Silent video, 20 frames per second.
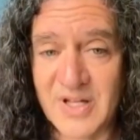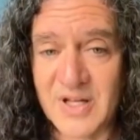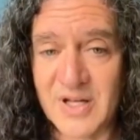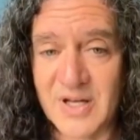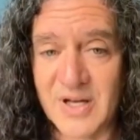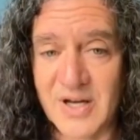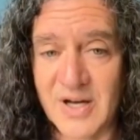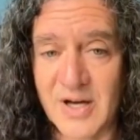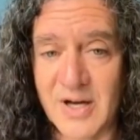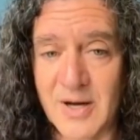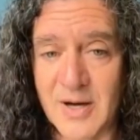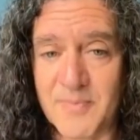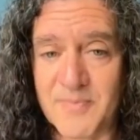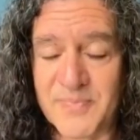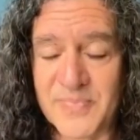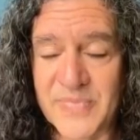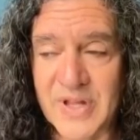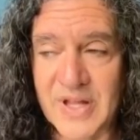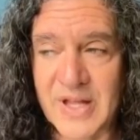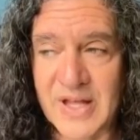Mm-hmm.
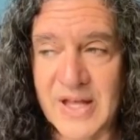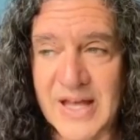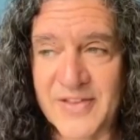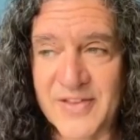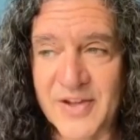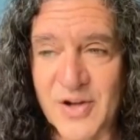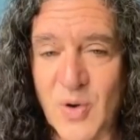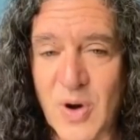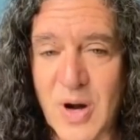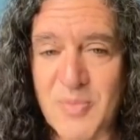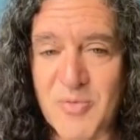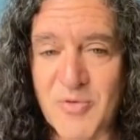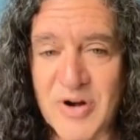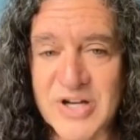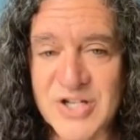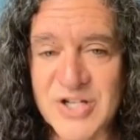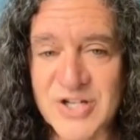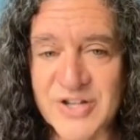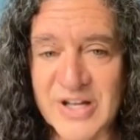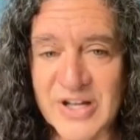Um, and the
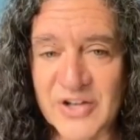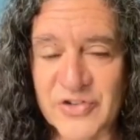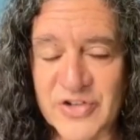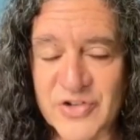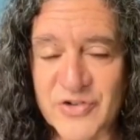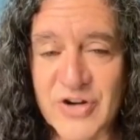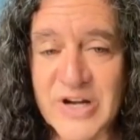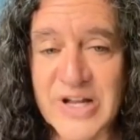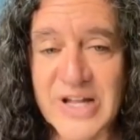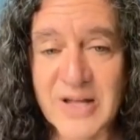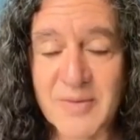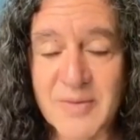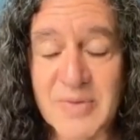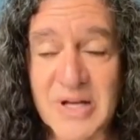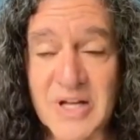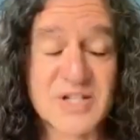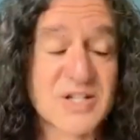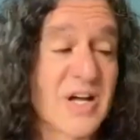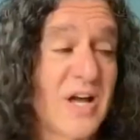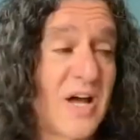cooperation thing is intriguing
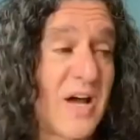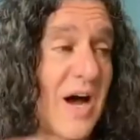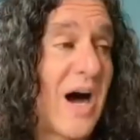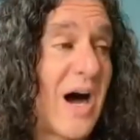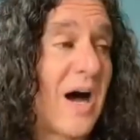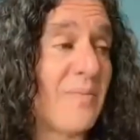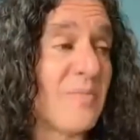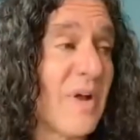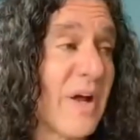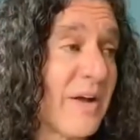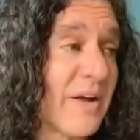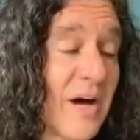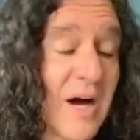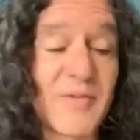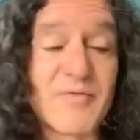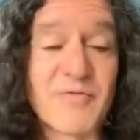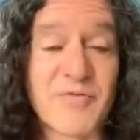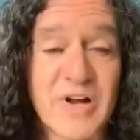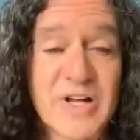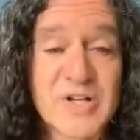because I'm like,
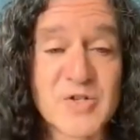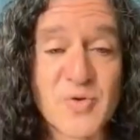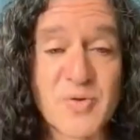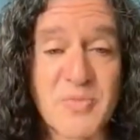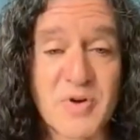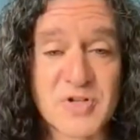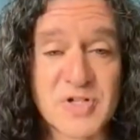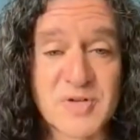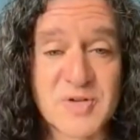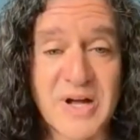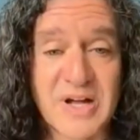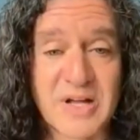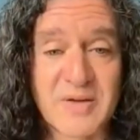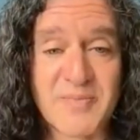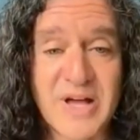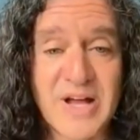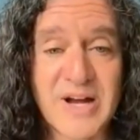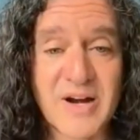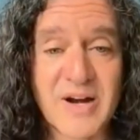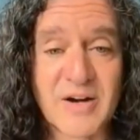I'm friends with most of my
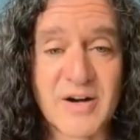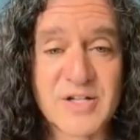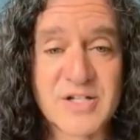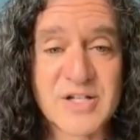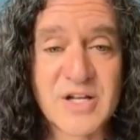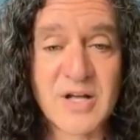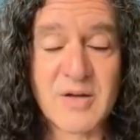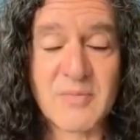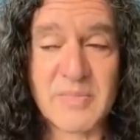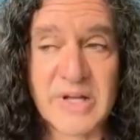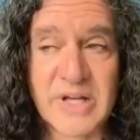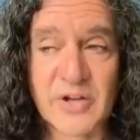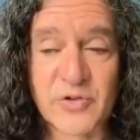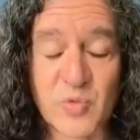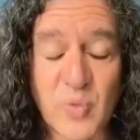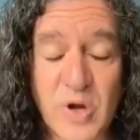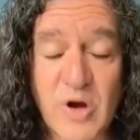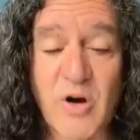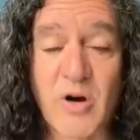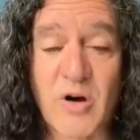competitors
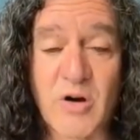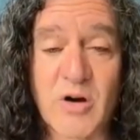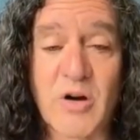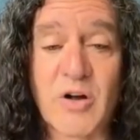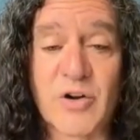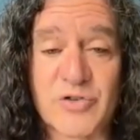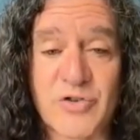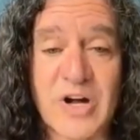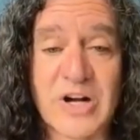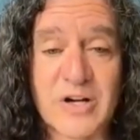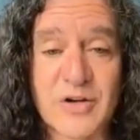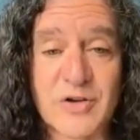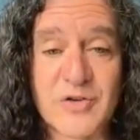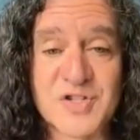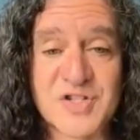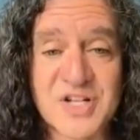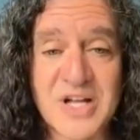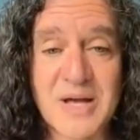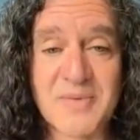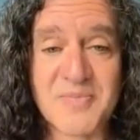because we are all trying to do the
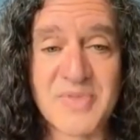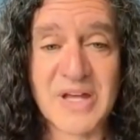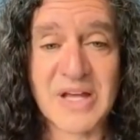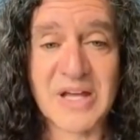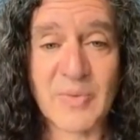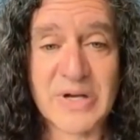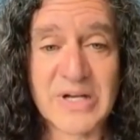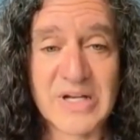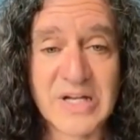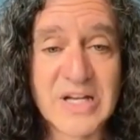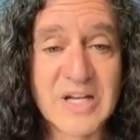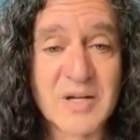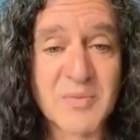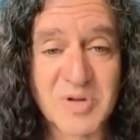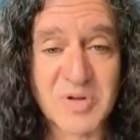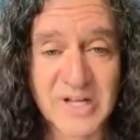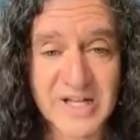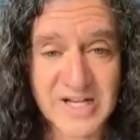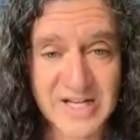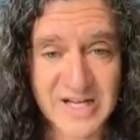same thing. We need to
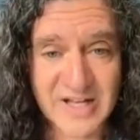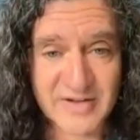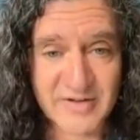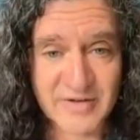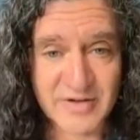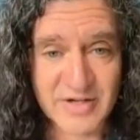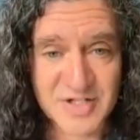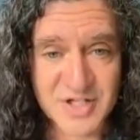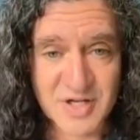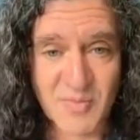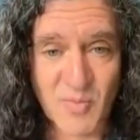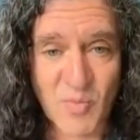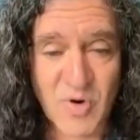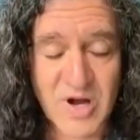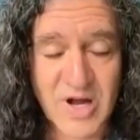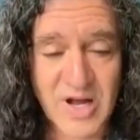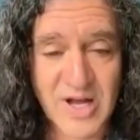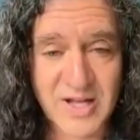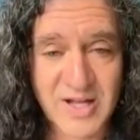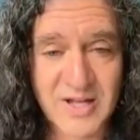play together in some
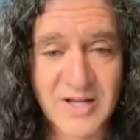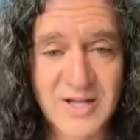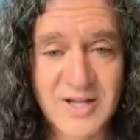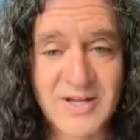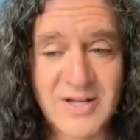way.